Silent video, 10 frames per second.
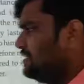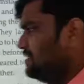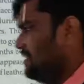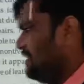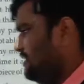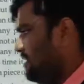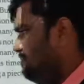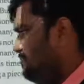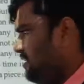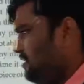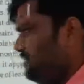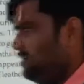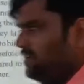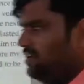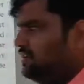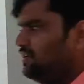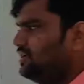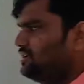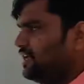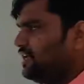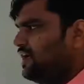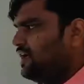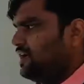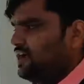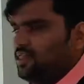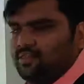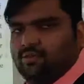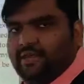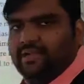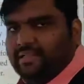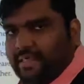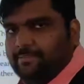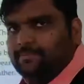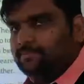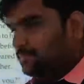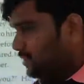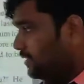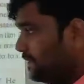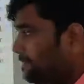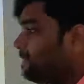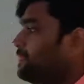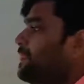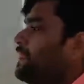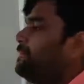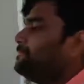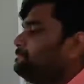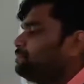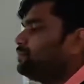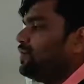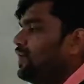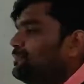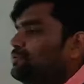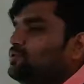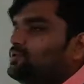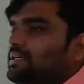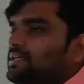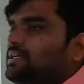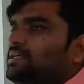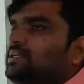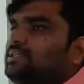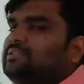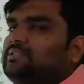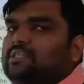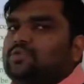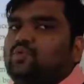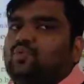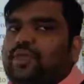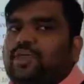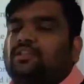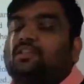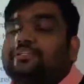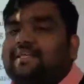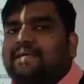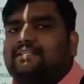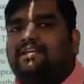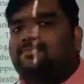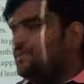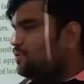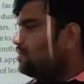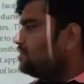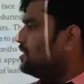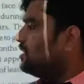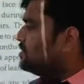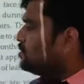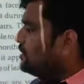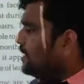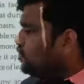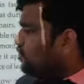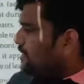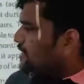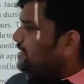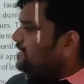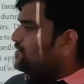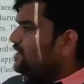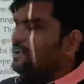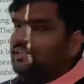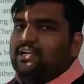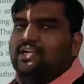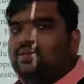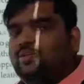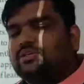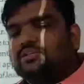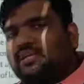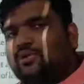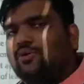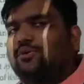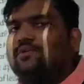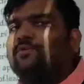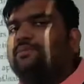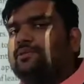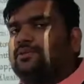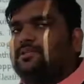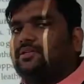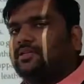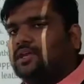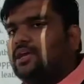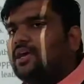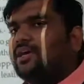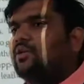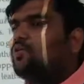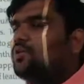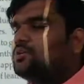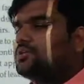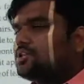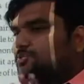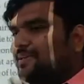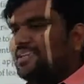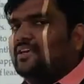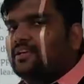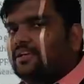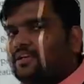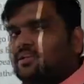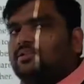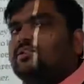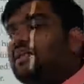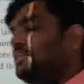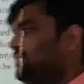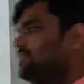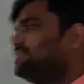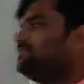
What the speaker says: "Send them back," he said. "I look at them." Okay. I'm using this way, this accent, because so that you can understand that he was an old person, okay, who was speaking like this.